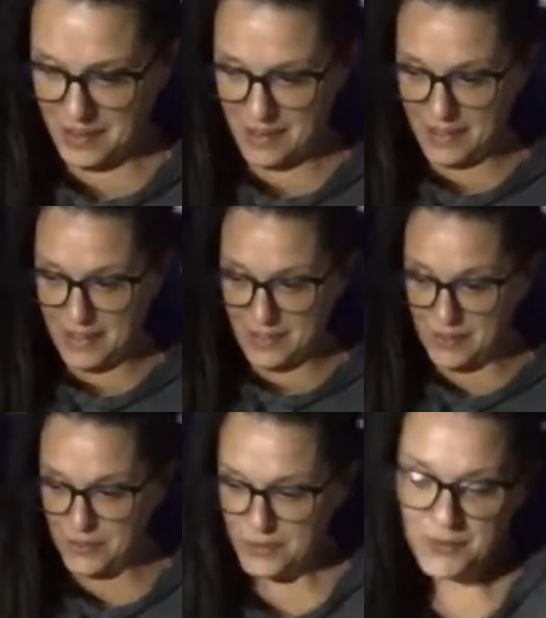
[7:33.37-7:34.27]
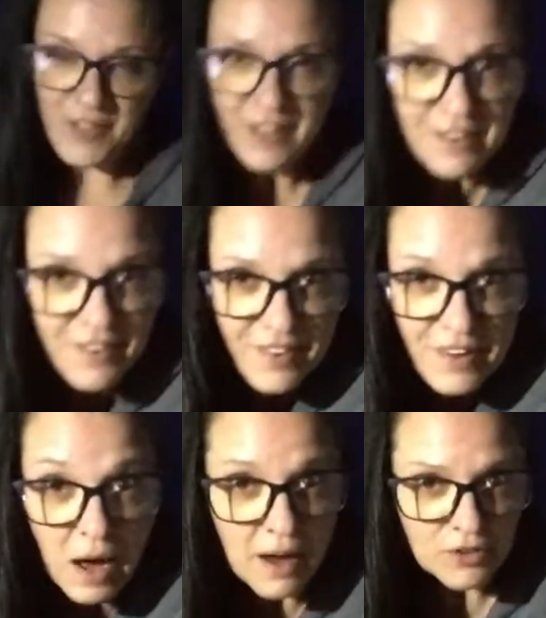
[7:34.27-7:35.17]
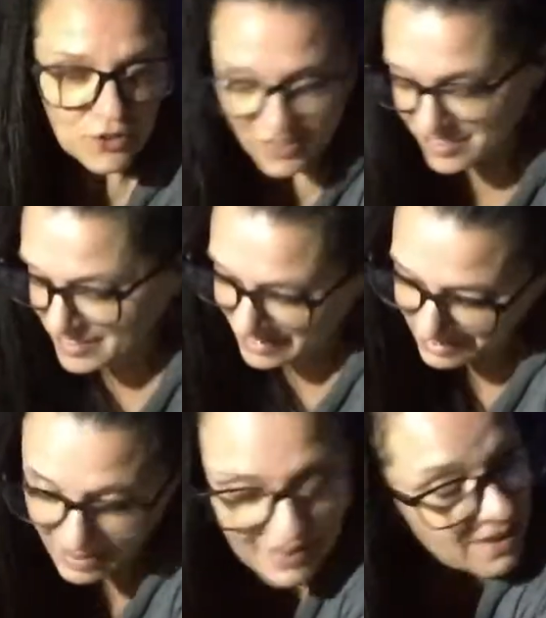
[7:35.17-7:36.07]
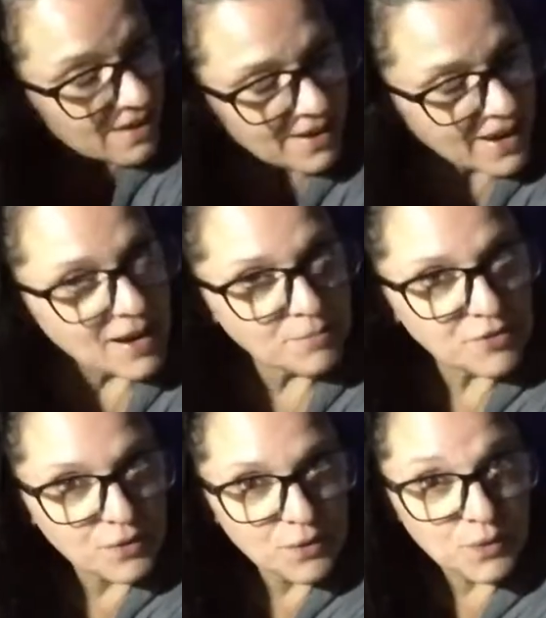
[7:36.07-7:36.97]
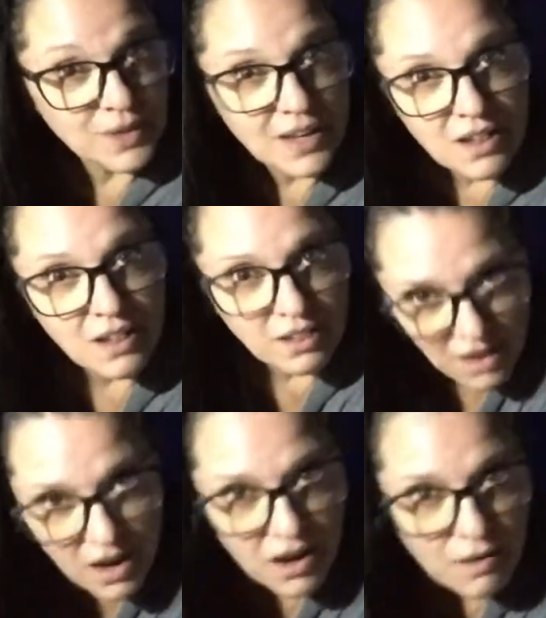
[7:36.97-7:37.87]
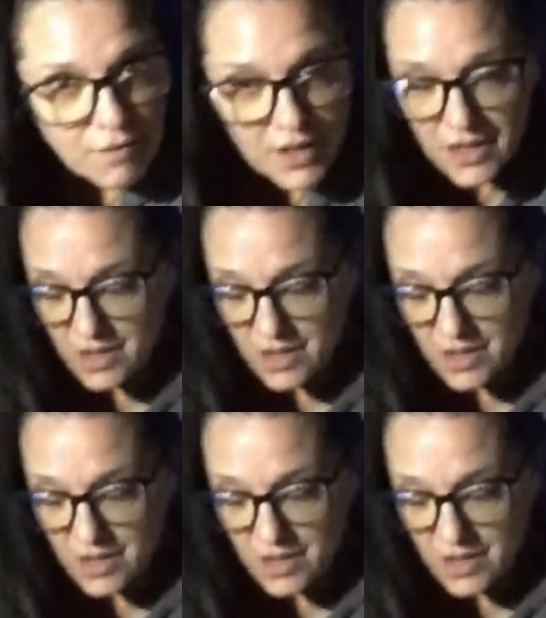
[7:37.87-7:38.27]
that I like to do, I shouldn't say like, I absolutely love,